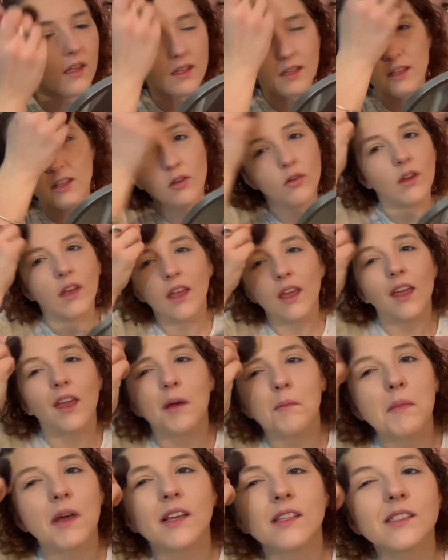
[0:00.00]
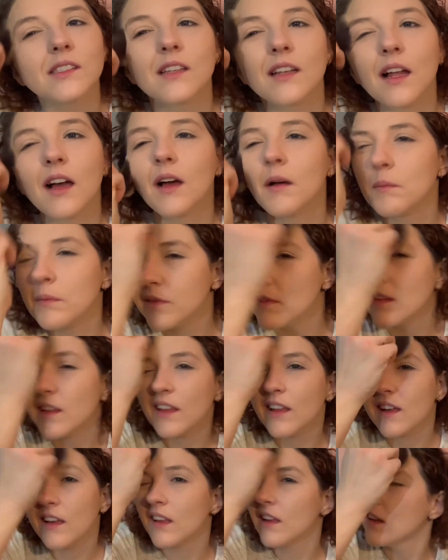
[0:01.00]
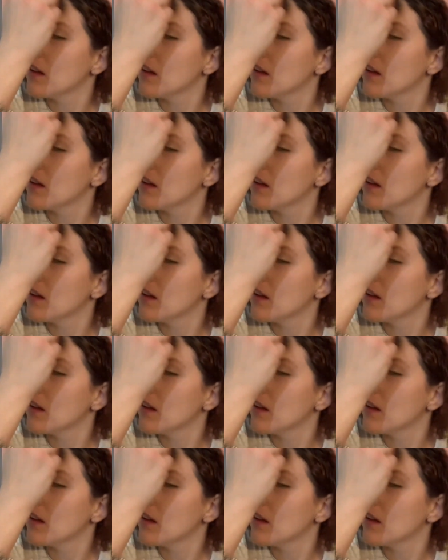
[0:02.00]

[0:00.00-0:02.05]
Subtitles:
you can't mess it up. Like,